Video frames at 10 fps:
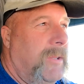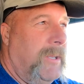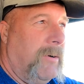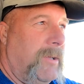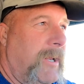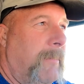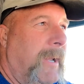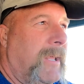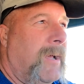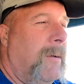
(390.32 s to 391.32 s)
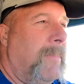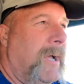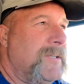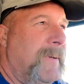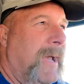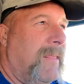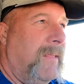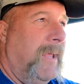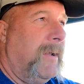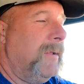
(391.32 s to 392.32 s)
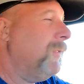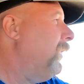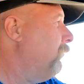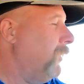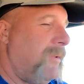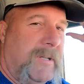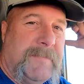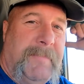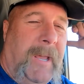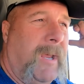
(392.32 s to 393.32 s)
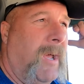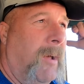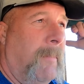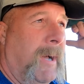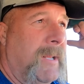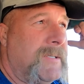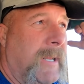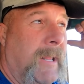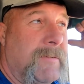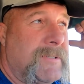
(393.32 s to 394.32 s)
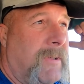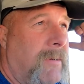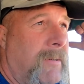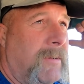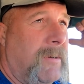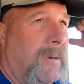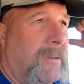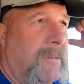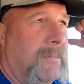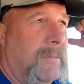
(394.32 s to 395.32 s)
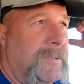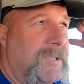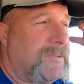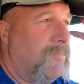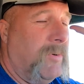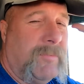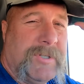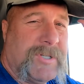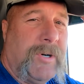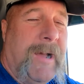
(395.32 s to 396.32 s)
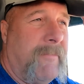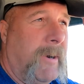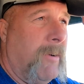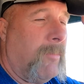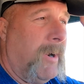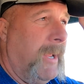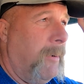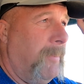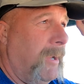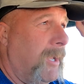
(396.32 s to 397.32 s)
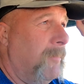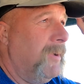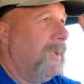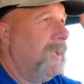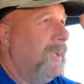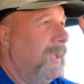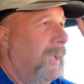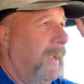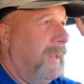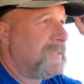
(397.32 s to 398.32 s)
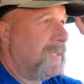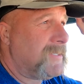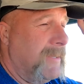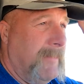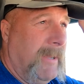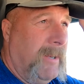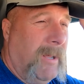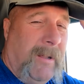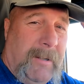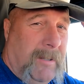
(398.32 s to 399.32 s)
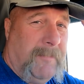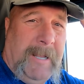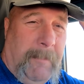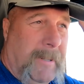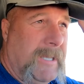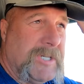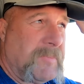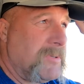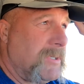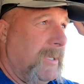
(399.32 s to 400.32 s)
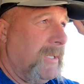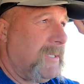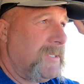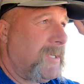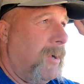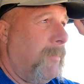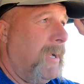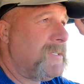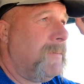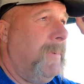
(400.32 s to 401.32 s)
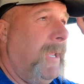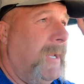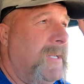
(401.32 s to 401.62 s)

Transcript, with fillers: There were little bitty combines back then. They went to these big combines, and I was talking to Kirk. Just we were just driving around one day in a pickup, and I said something about, you know, how how, how big you suppose they'll get these combines to be?